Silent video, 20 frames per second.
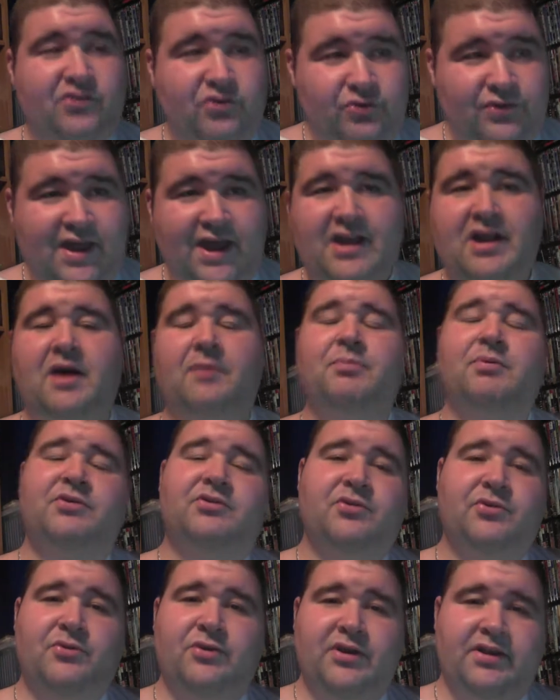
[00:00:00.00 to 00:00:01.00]
you that
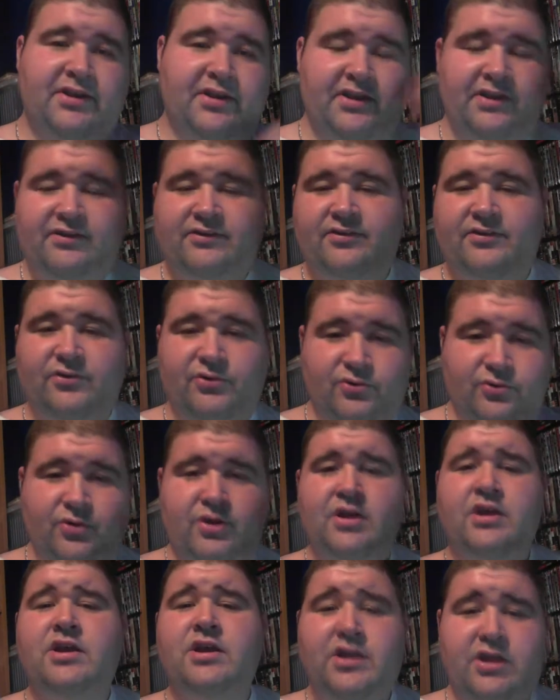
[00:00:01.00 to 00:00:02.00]
opportunity to,
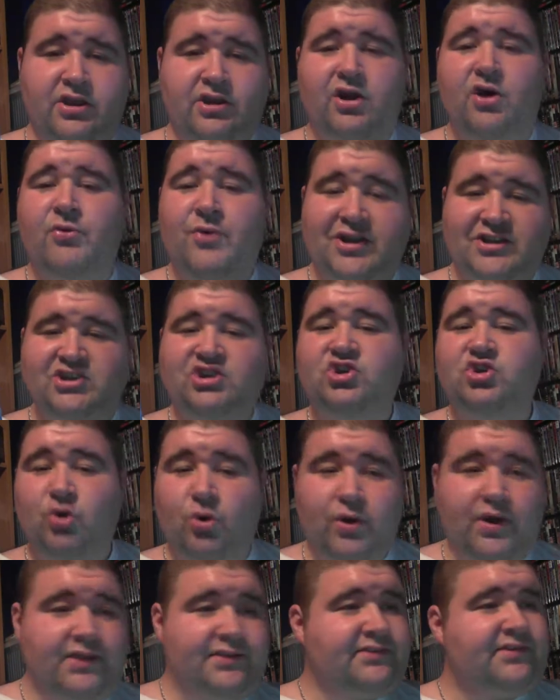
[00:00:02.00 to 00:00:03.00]
you know,
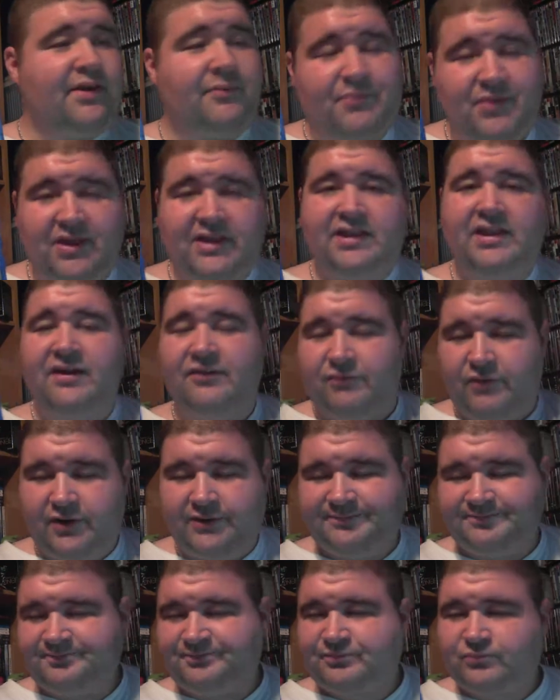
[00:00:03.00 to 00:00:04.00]
enjoy something
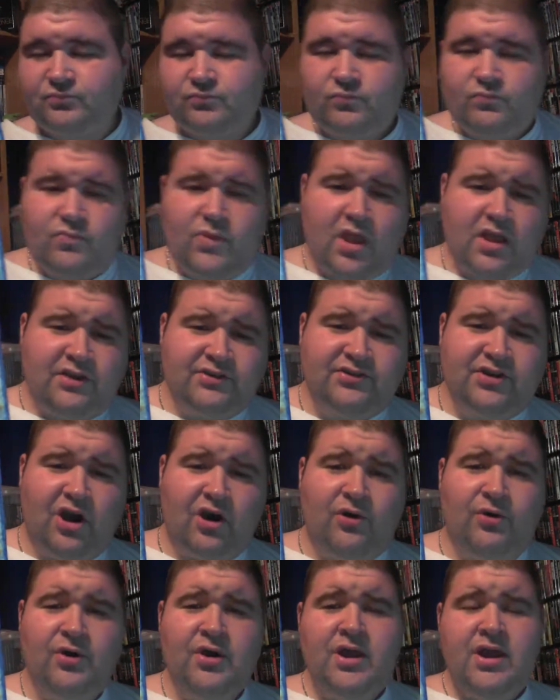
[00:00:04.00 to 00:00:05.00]
different. So,